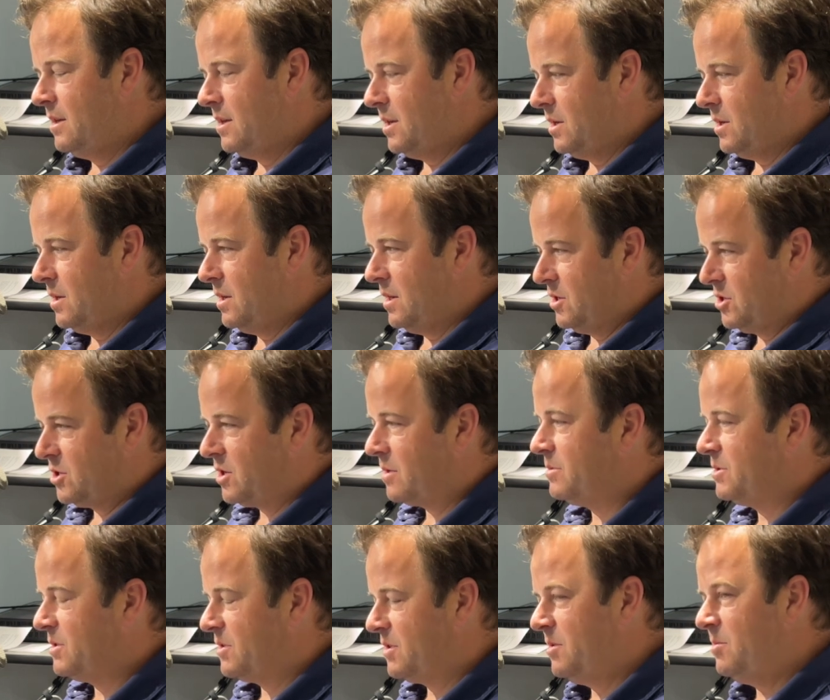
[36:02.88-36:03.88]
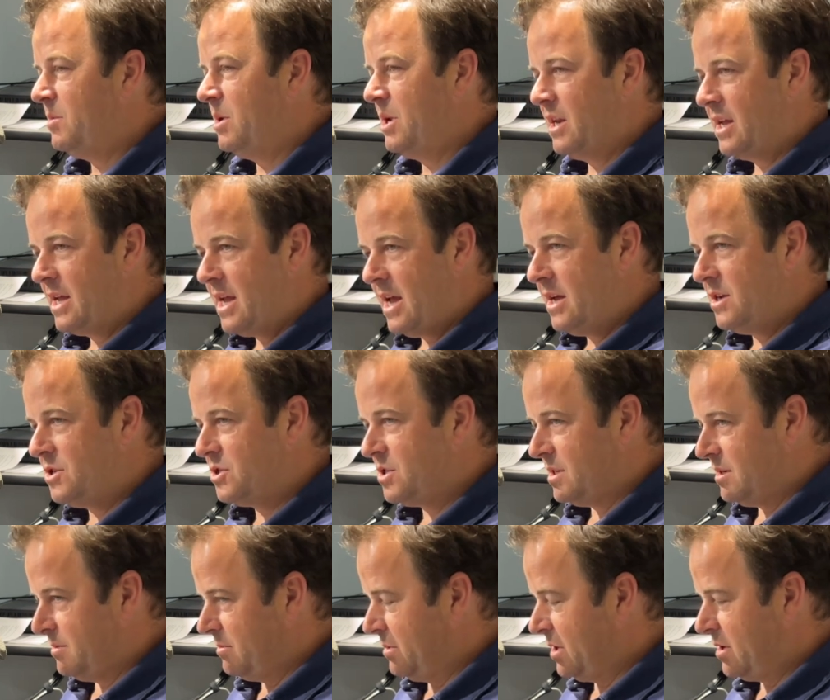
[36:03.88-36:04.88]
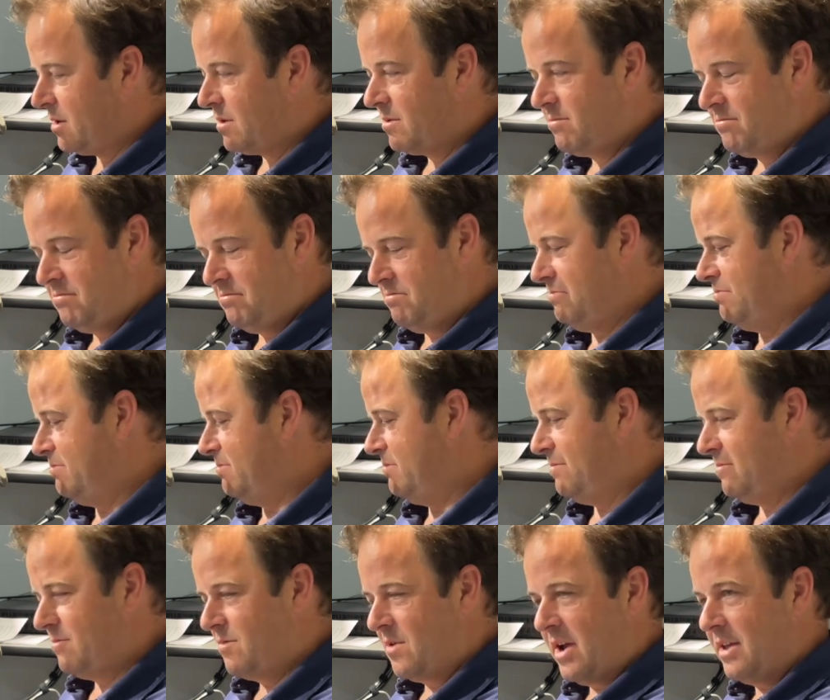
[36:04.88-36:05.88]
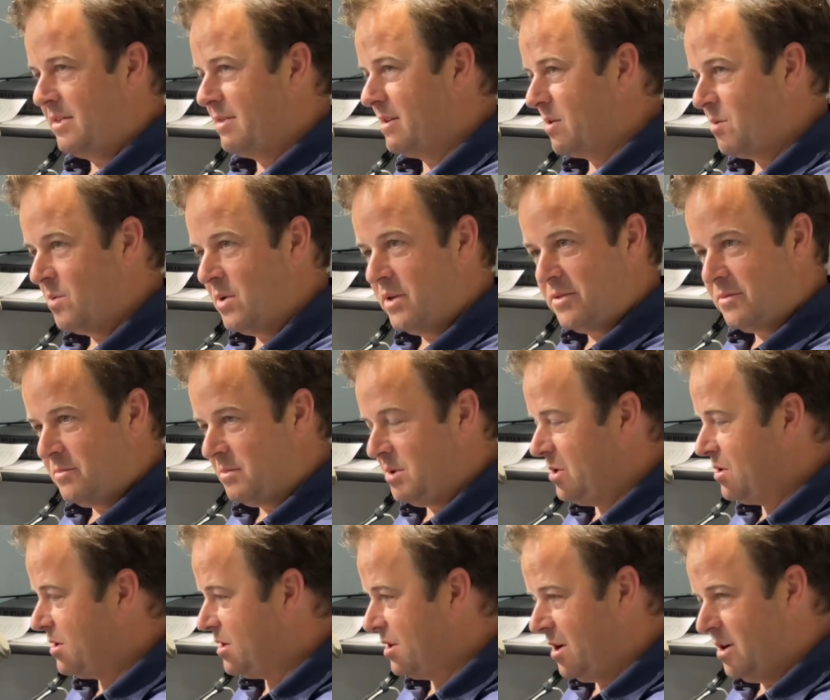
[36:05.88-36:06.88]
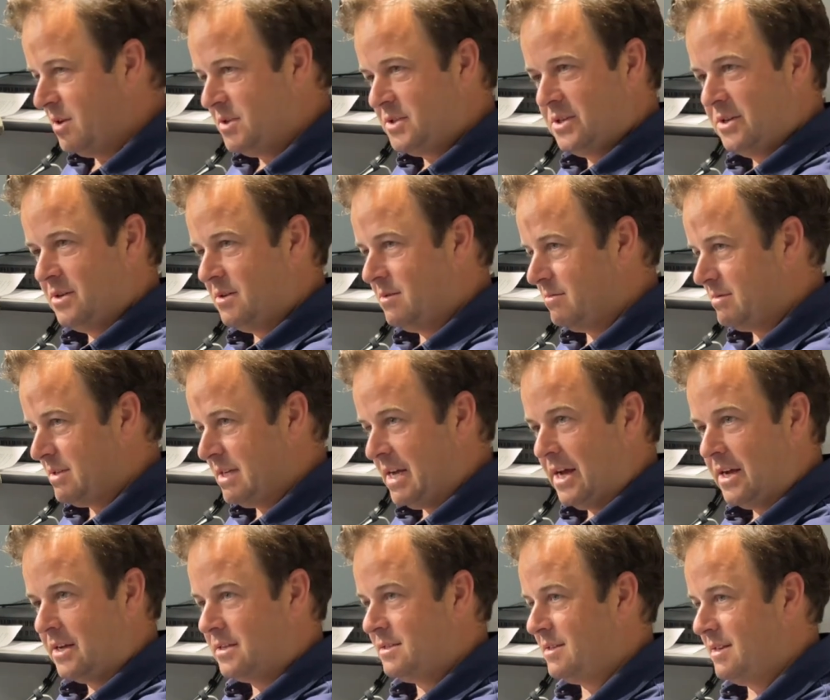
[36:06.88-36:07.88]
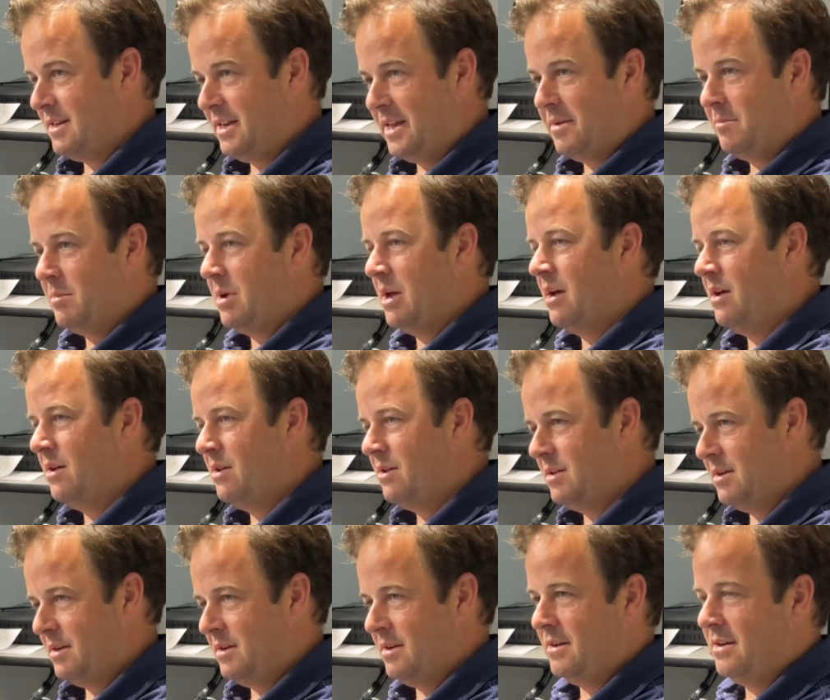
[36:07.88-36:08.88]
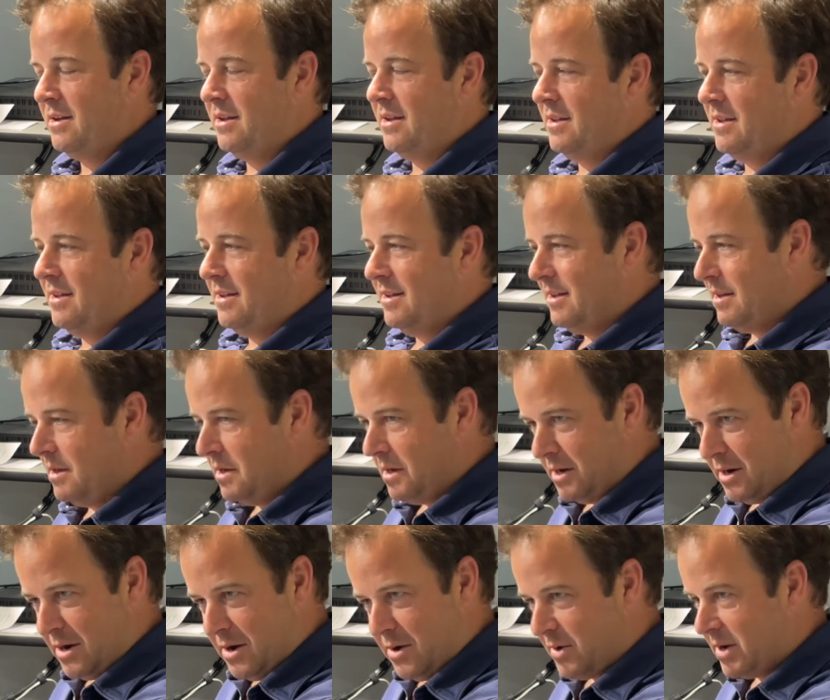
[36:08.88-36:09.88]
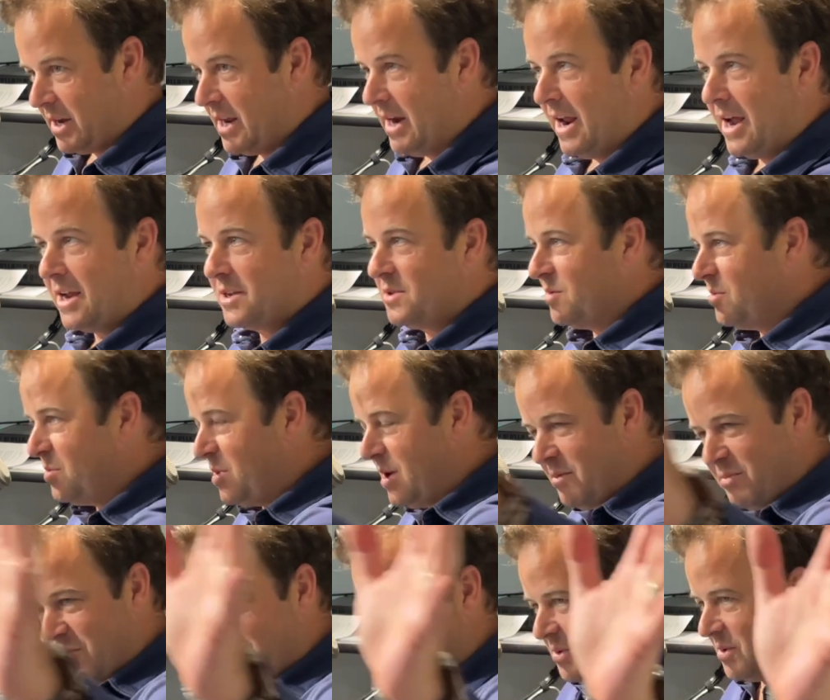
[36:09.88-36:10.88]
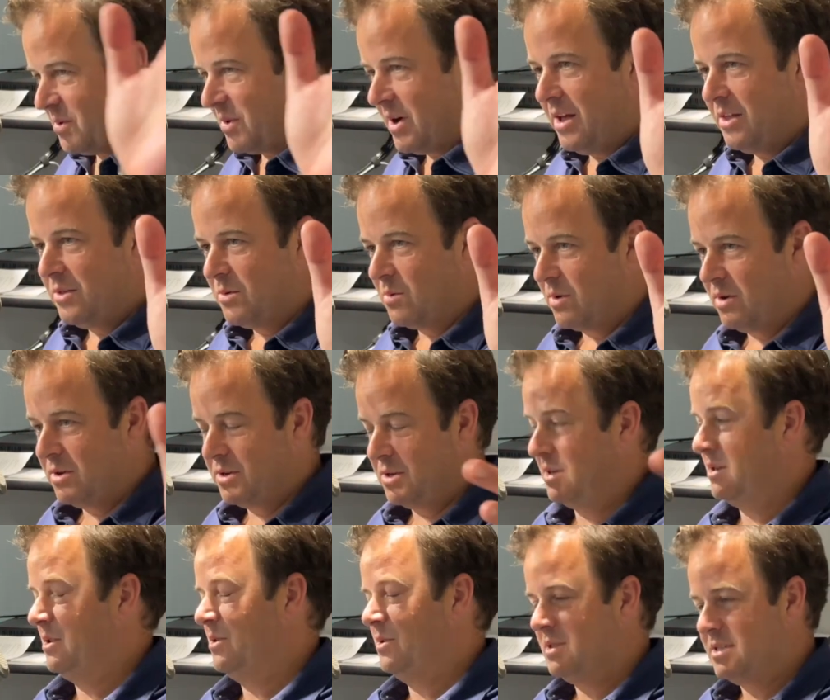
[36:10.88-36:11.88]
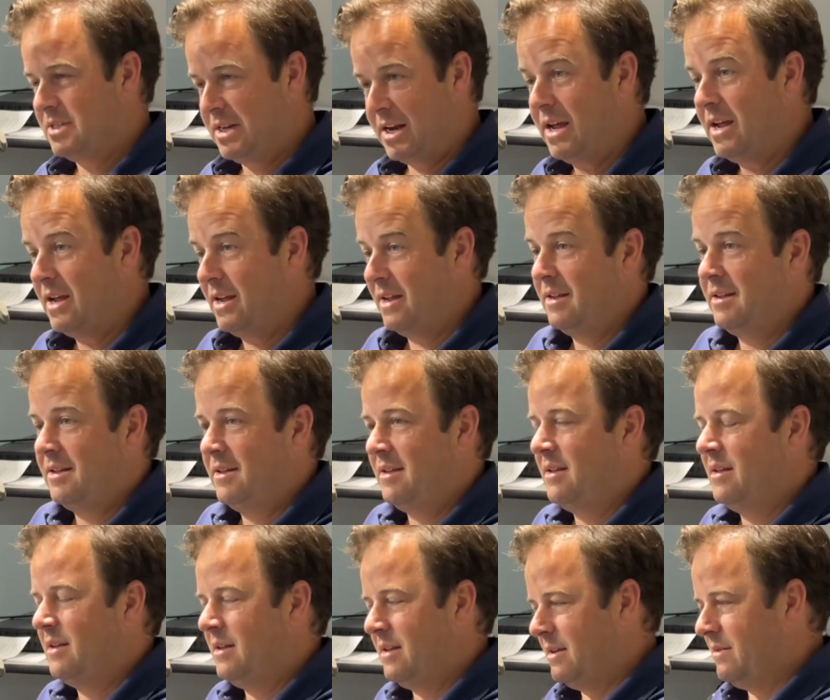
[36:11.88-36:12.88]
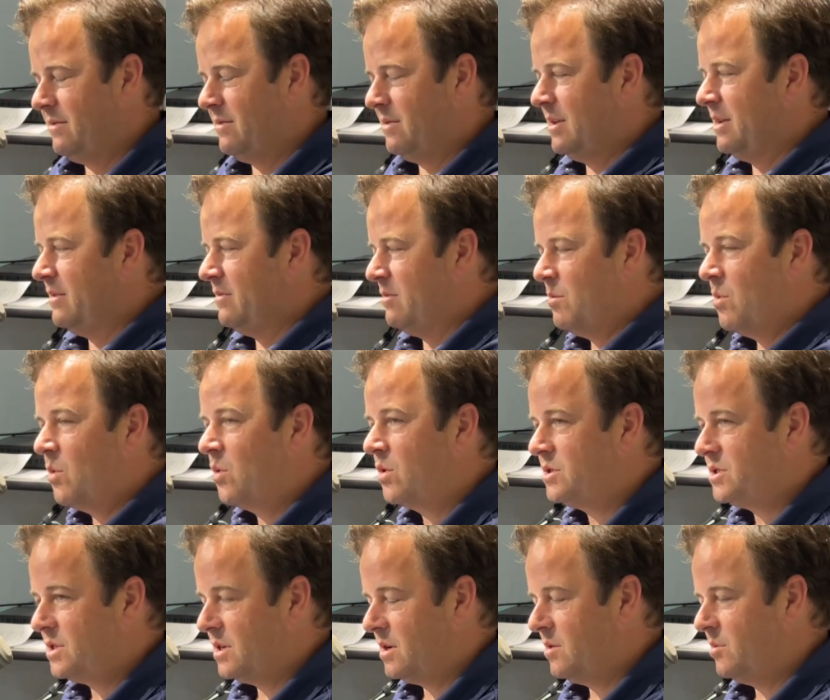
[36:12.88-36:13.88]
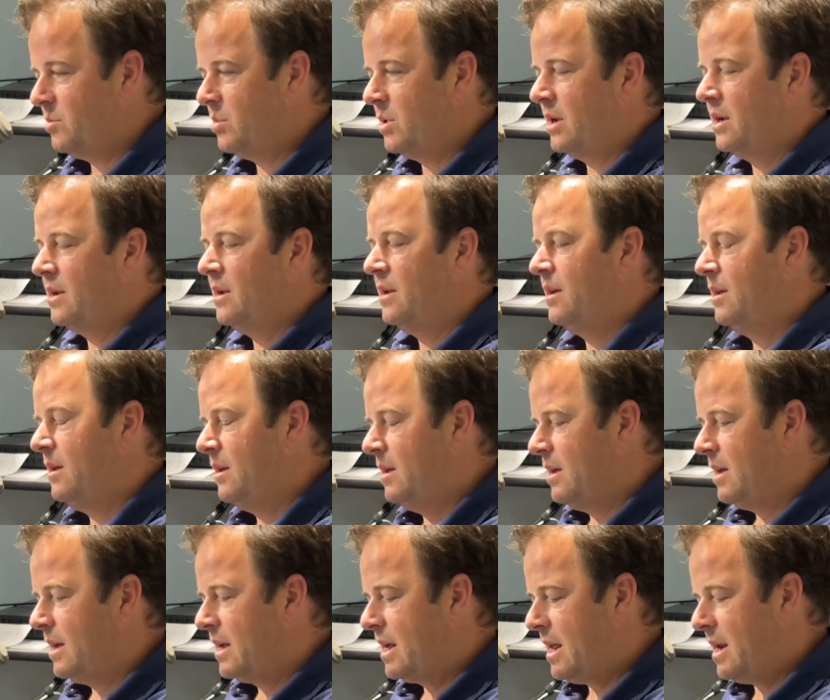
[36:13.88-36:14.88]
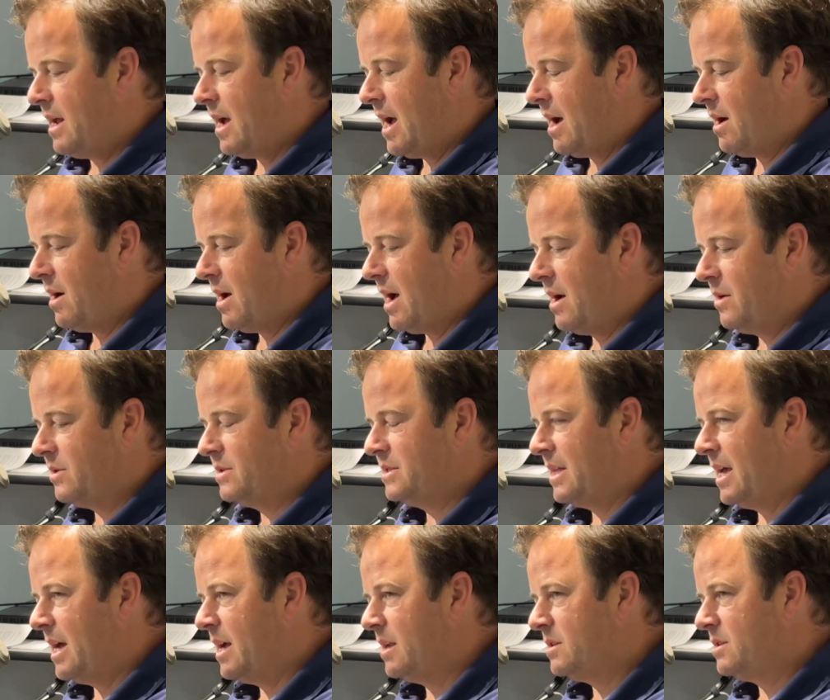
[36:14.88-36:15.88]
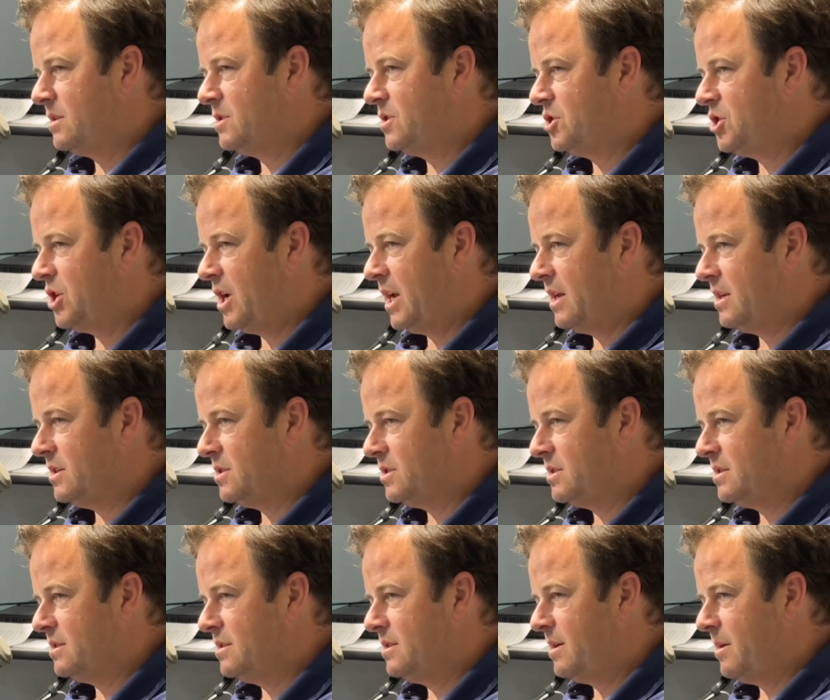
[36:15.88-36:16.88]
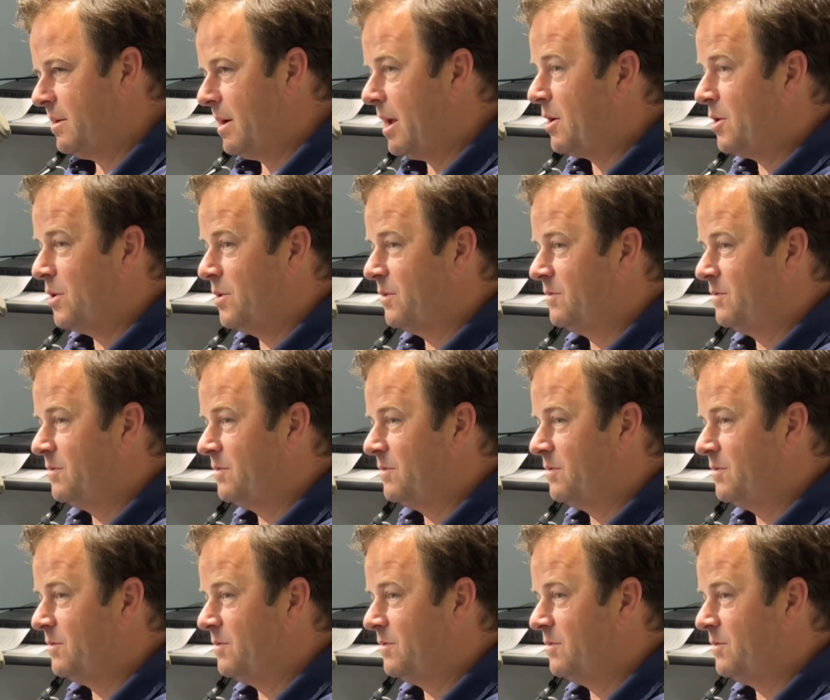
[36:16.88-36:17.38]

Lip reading: in terms of communication, I mean, you're right there with them. You can also text and email and, connect with people around the world. You can do it today, even more so. But kind of how has that changed? I don't know